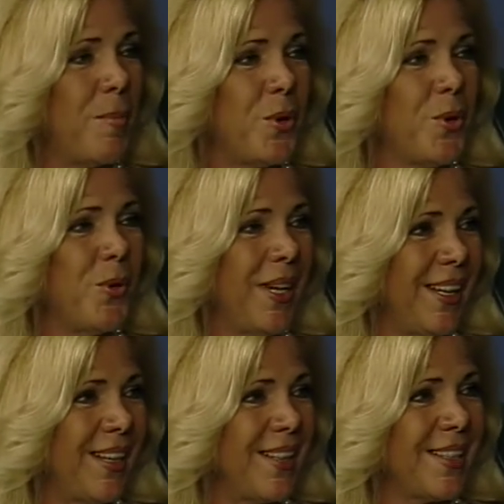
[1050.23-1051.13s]
who
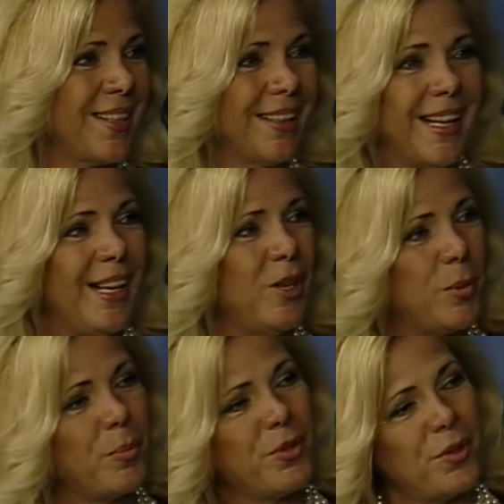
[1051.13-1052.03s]
is the lady who
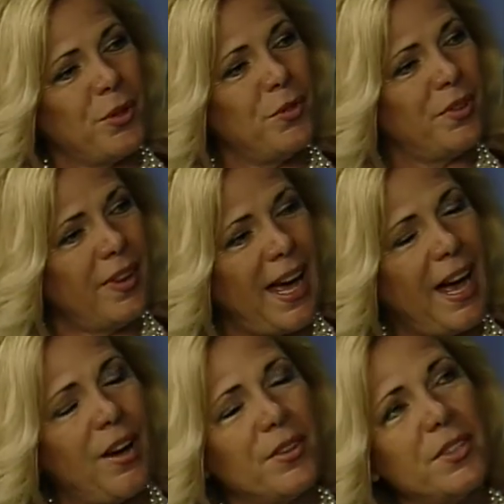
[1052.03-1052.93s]
preserved the
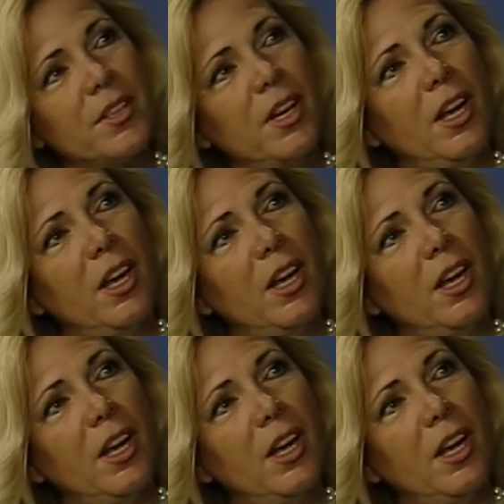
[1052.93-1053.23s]
house.